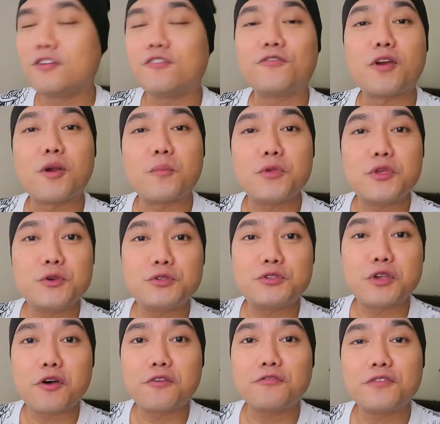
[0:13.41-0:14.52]
from
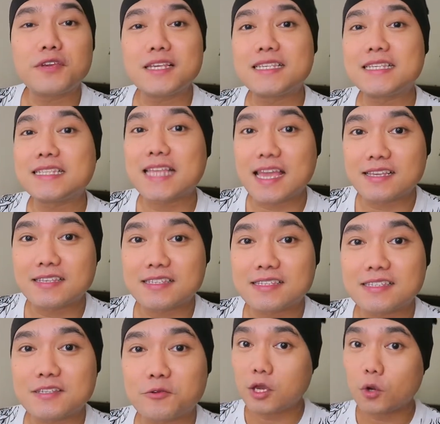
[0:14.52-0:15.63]
Yusuf
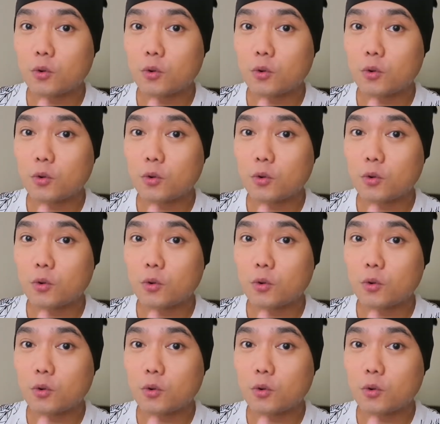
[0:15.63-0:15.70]
Estes.